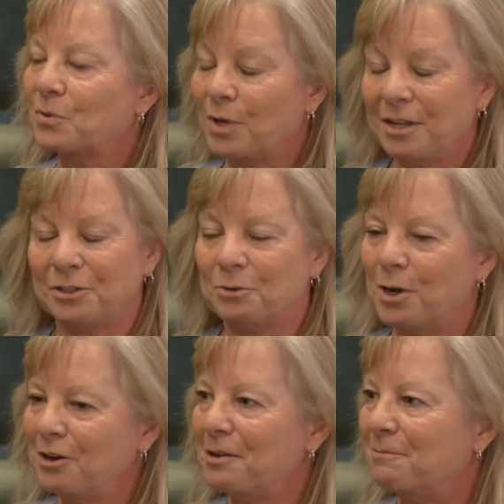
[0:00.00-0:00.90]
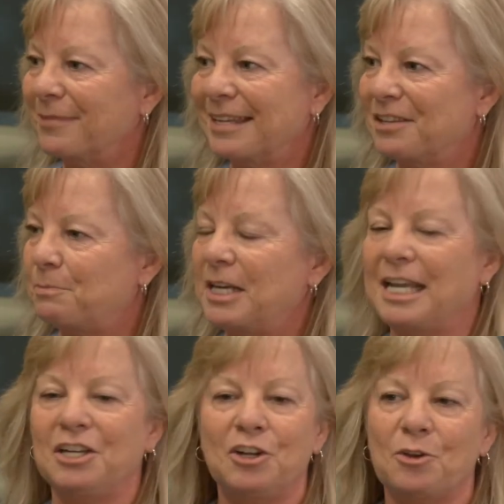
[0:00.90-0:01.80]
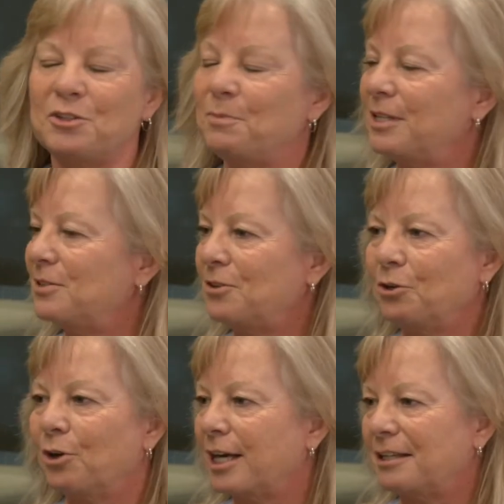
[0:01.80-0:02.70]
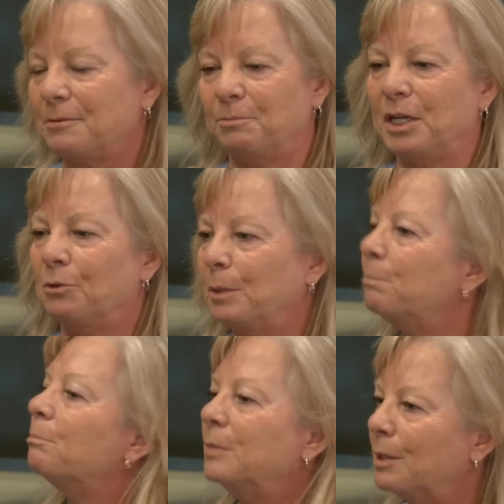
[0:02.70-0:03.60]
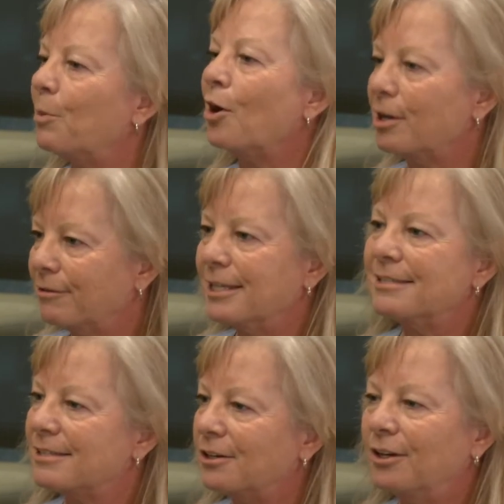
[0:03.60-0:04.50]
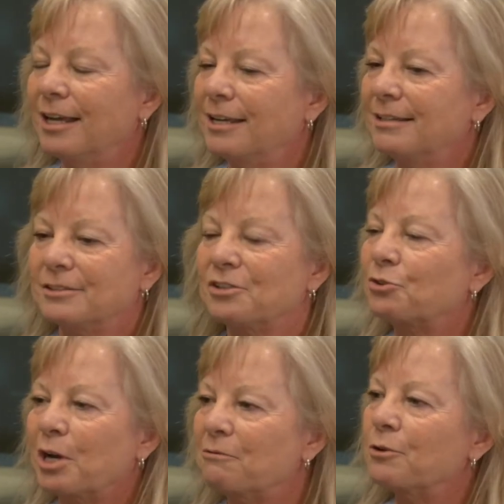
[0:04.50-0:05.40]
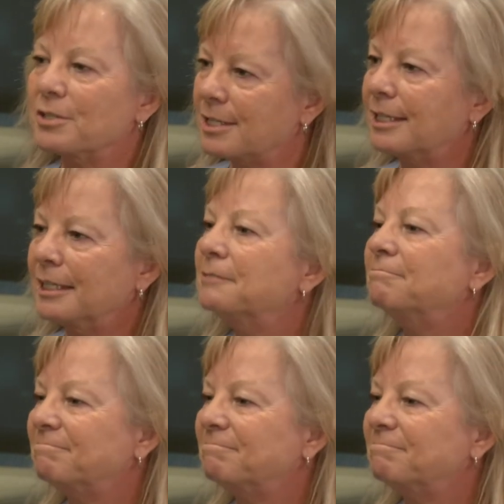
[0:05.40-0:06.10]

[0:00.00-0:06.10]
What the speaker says: Well, you're welcome. It's been, it's been so great to be able to be a part of it. So just great for the city.